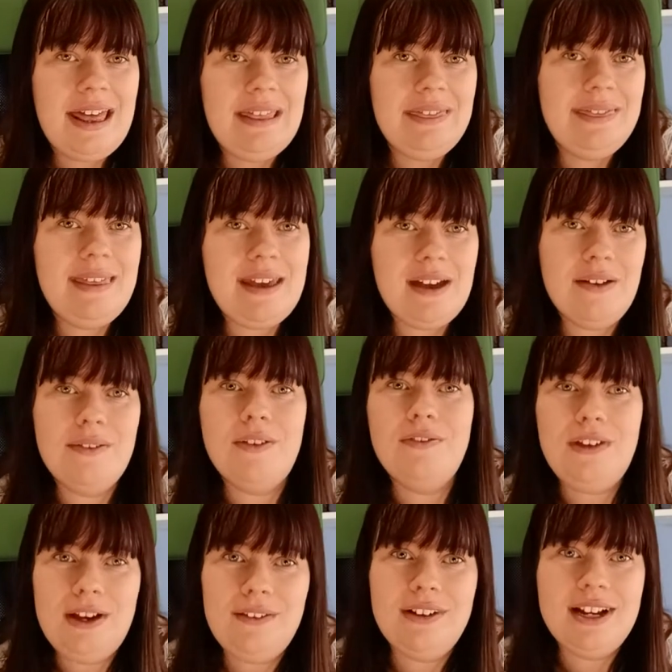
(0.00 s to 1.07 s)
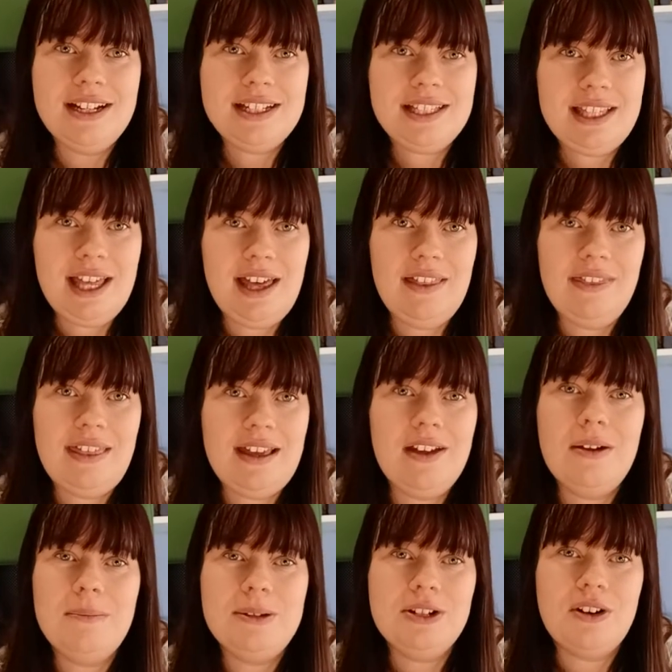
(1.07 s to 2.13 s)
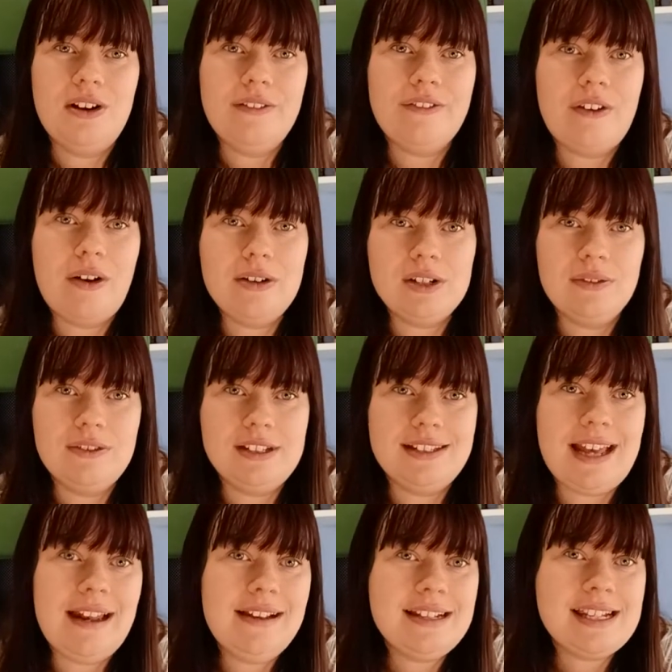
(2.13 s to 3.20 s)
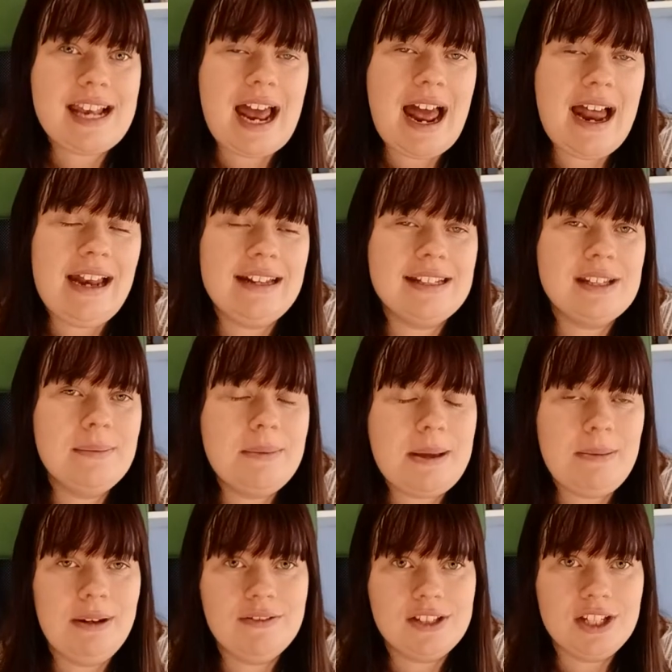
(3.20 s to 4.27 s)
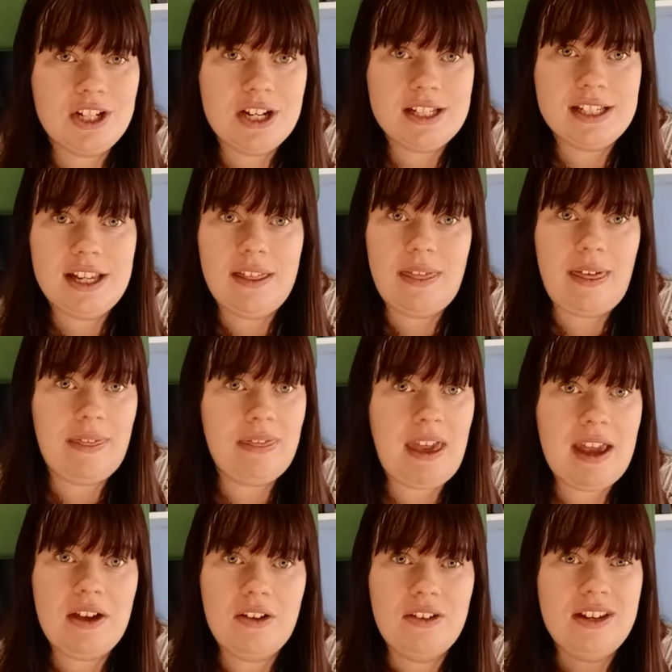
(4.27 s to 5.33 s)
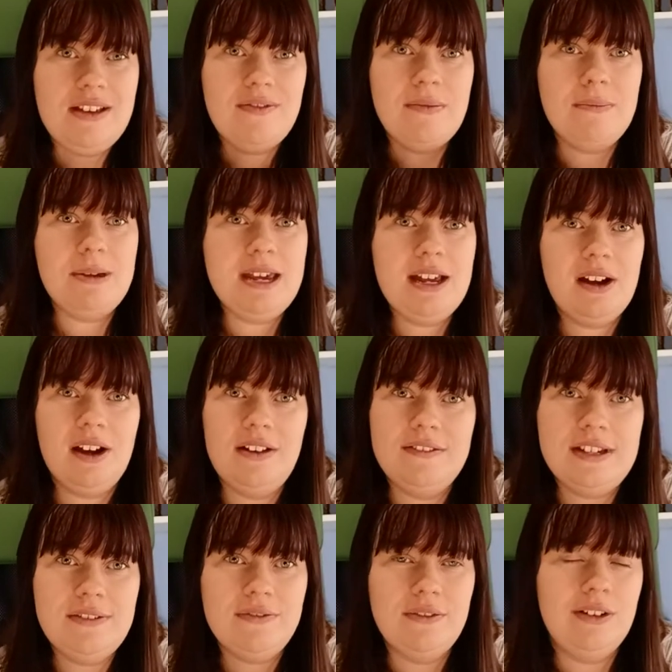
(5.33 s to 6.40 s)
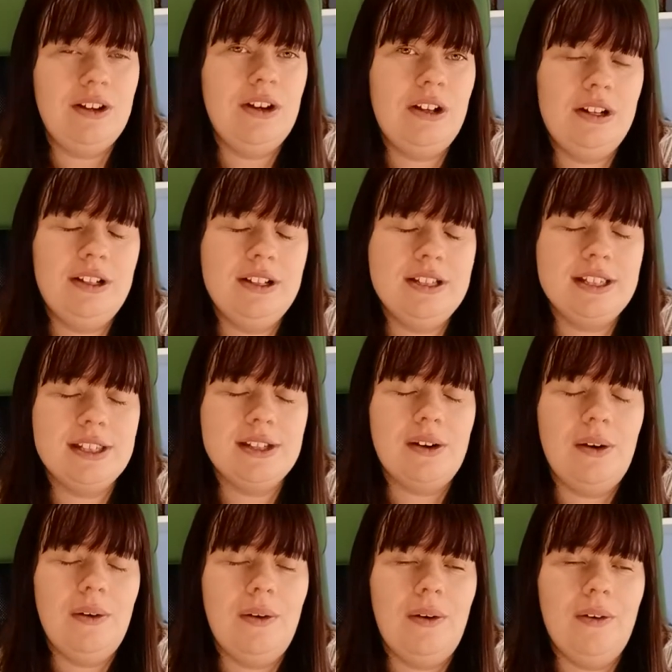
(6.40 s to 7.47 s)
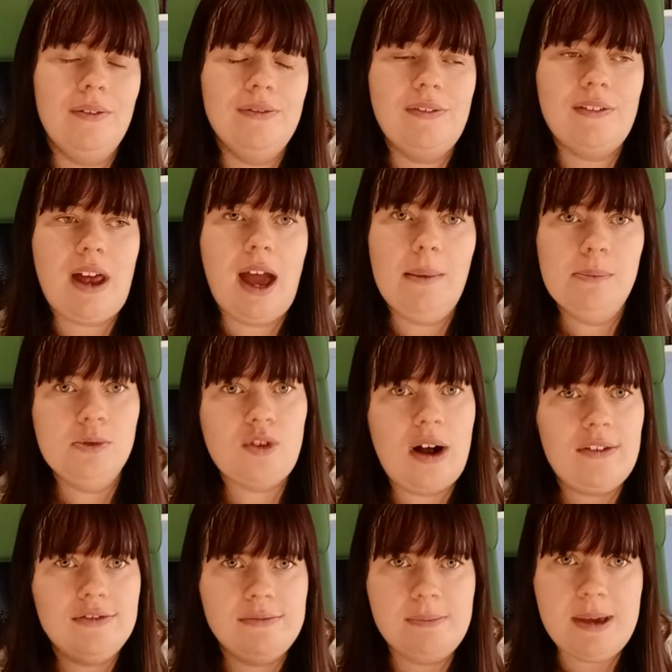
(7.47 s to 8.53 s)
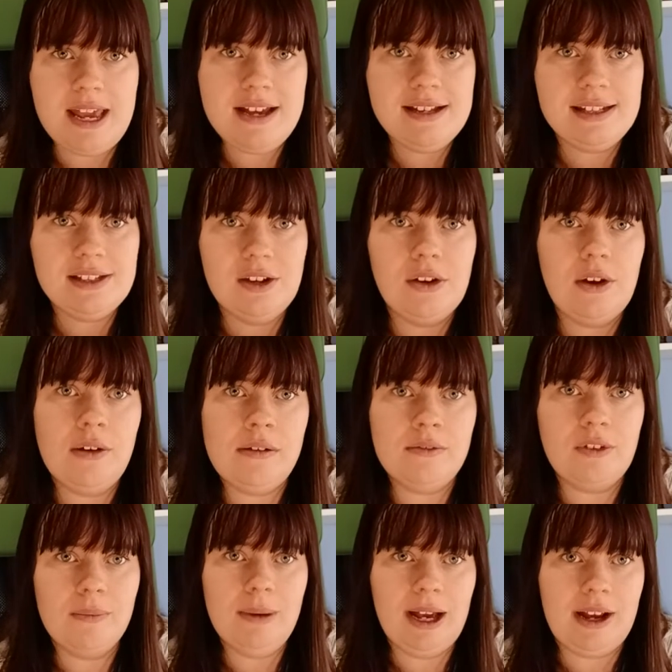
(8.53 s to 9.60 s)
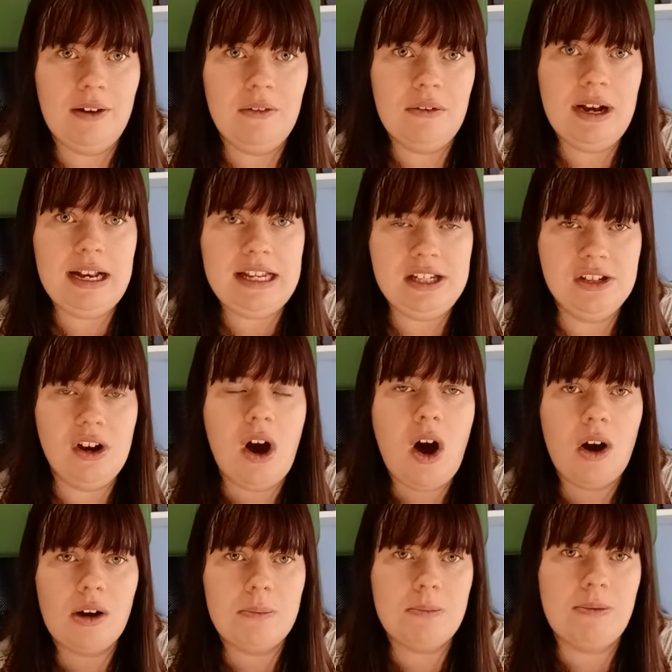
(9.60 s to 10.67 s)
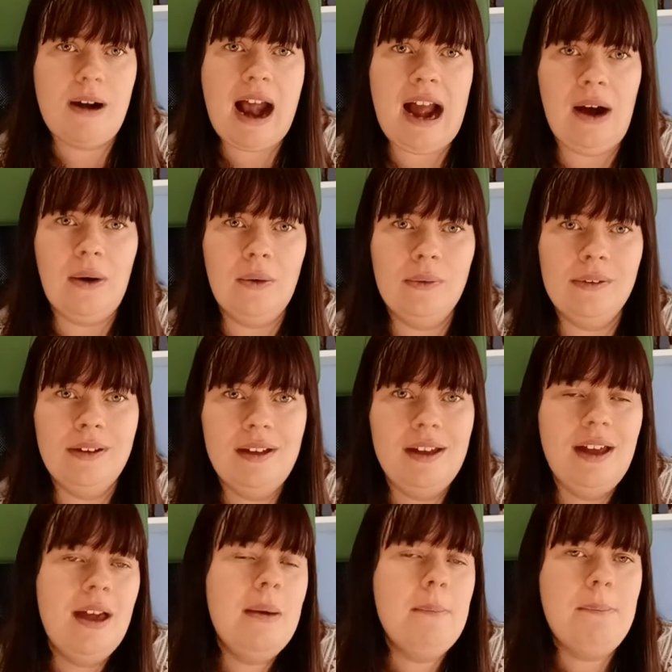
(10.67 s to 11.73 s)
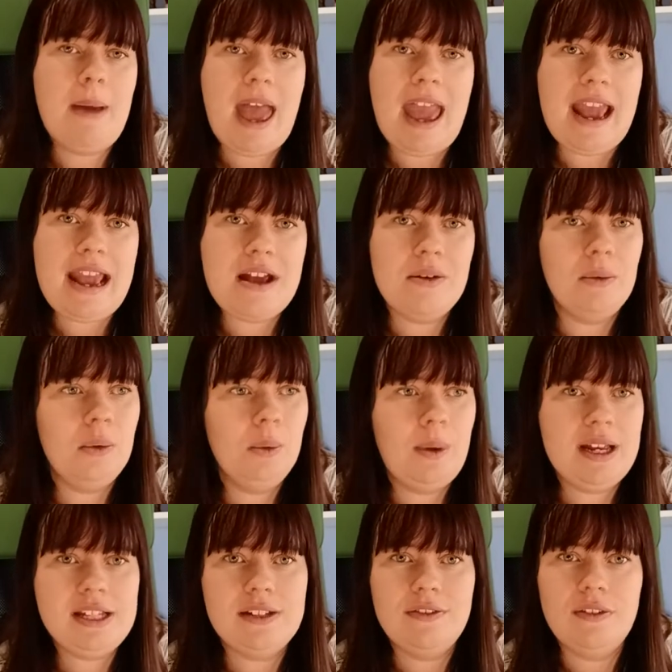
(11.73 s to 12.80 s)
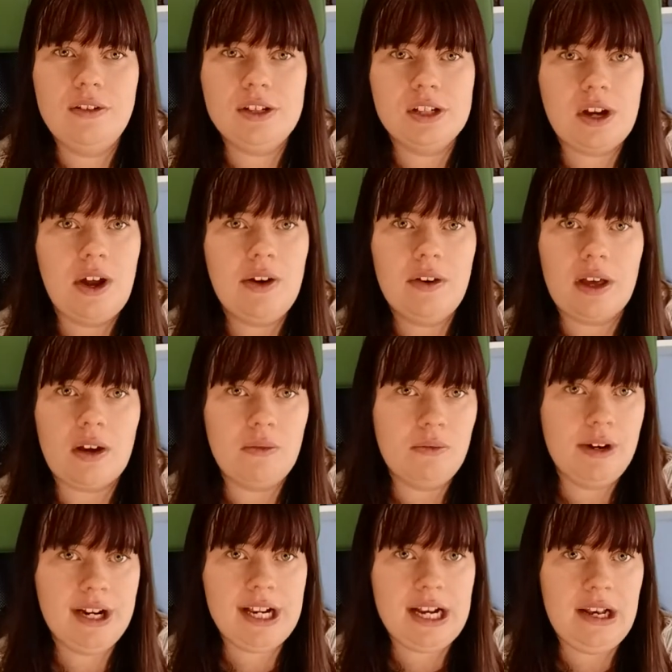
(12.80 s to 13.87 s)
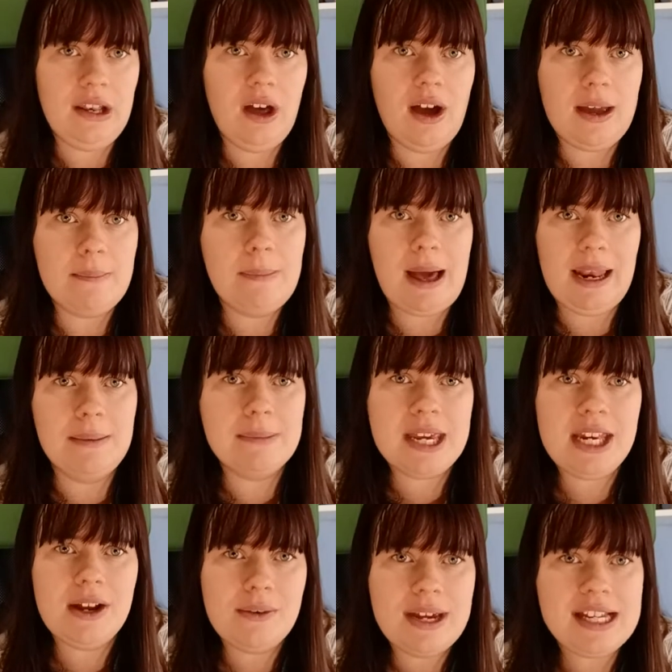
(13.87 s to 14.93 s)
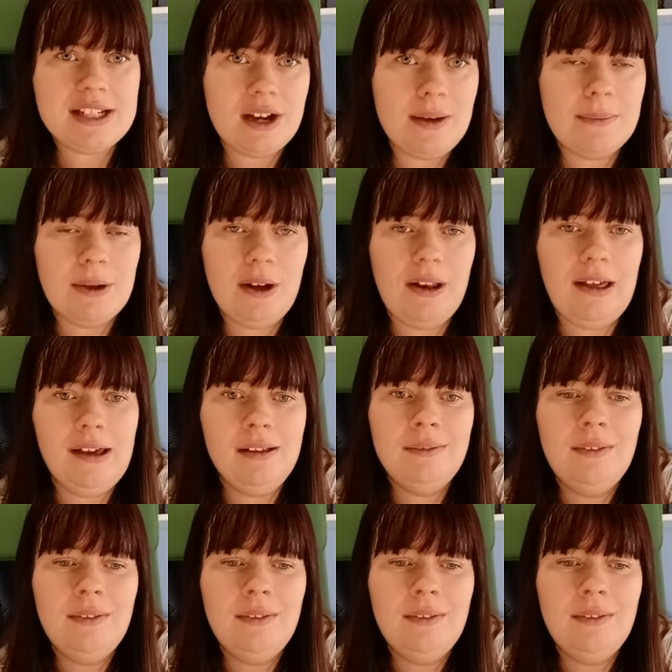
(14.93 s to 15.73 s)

The other theory is that they could be trying to throw us off the scent, and some people have suggested that they could even be kind of different colours of draft beers, so going from like a really dark brown bay all the way through to kind of like a really light palomino-y type colour.